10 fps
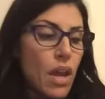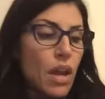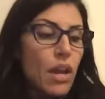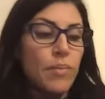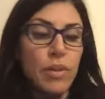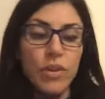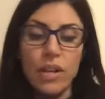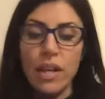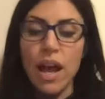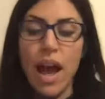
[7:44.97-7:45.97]

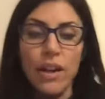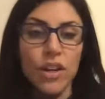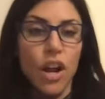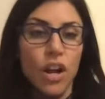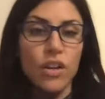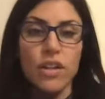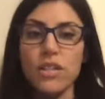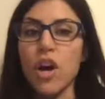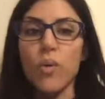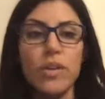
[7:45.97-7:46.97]
Immunity. On Guard
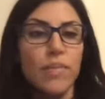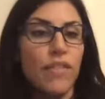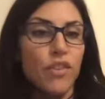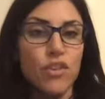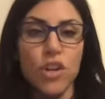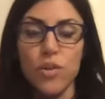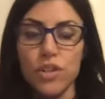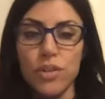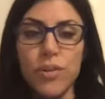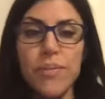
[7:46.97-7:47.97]
is always my first
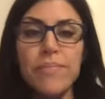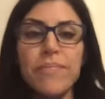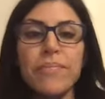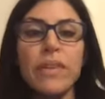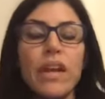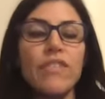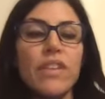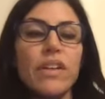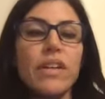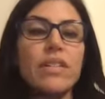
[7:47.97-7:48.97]
go-to. If
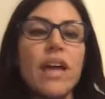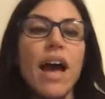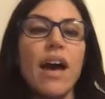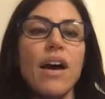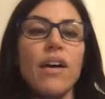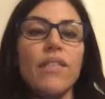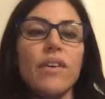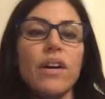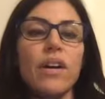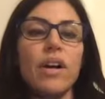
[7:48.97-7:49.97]
the kids have
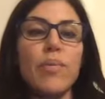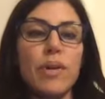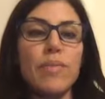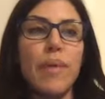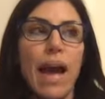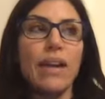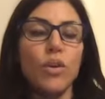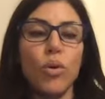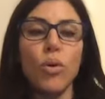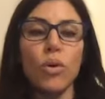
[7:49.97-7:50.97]
a pretty bad
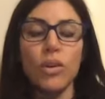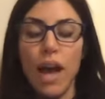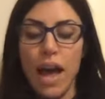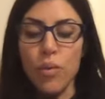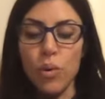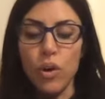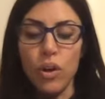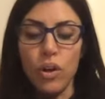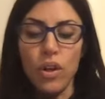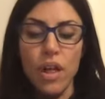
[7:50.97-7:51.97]
cold, I
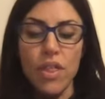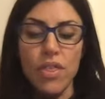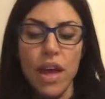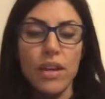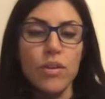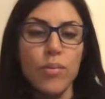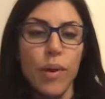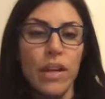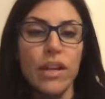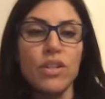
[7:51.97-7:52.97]
will then
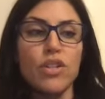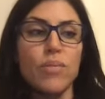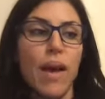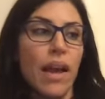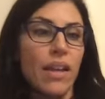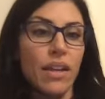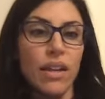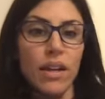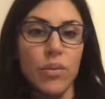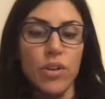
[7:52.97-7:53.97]
break into my
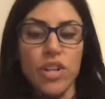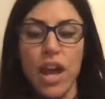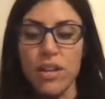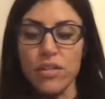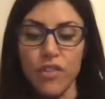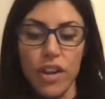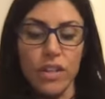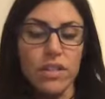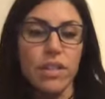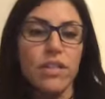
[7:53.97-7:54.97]
kit, which has
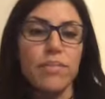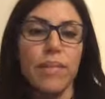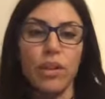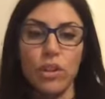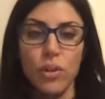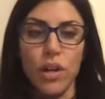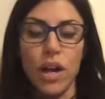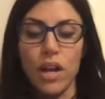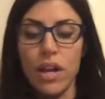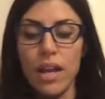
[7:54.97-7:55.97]
frankincense,
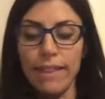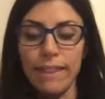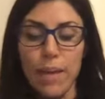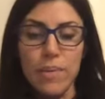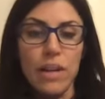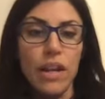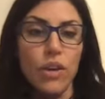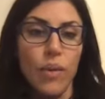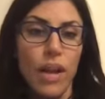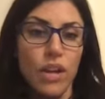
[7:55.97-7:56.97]
manuka, lemon, and
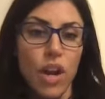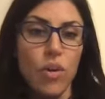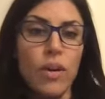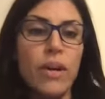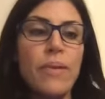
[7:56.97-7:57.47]
oregano.